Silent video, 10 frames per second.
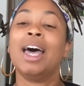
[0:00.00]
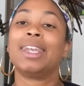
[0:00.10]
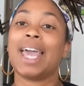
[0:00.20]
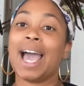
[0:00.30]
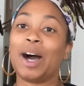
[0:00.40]

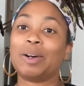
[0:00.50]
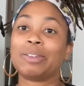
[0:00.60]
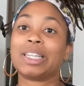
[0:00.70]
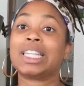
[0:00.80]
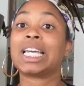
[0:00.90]

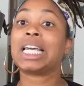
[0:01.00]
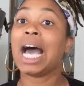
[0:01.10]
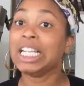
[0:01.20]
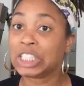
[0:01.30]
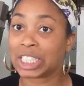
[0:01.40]
Now, the
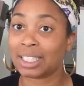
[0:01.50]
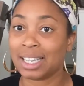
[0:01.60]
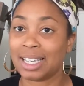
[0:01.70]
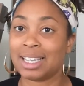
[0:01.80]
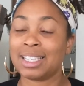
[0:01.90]
gotcha
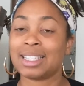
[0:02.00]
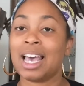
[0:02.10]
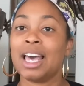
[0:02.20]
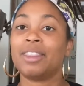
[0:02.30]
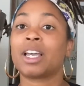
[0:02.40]
is
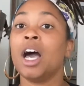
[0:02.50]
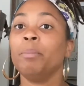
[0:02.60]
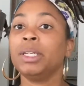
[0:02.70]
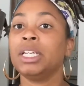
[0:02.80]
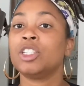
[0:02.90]
the
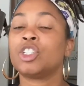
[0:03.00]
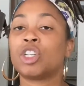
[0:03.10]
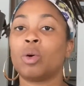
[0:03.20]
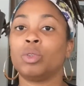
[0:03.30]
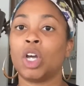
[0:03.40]
companies
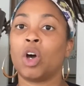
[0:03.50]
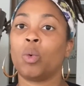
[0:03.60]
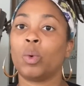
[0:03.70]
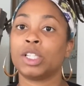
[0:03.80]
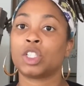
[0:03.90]
don't know
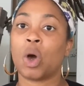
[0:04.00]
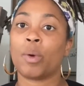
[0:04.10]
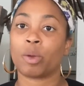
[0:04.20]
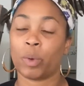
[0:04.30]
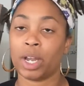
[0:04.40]
what's
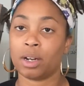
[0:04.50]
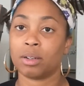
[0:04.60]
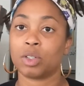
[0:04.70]
going where.